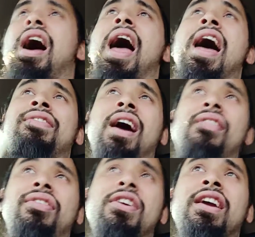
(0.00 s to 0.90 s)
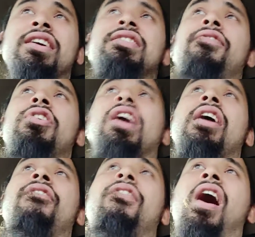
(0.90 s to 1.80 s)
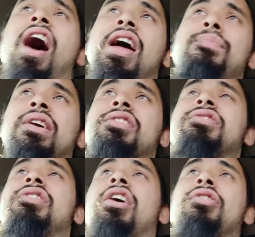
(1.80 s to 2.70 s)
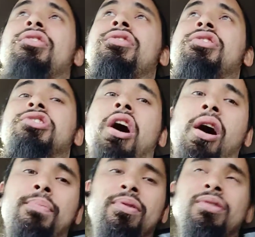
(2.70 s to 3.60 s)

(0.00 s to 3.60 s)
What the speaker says: And the other thing is, if you get fired because you're no good at the job,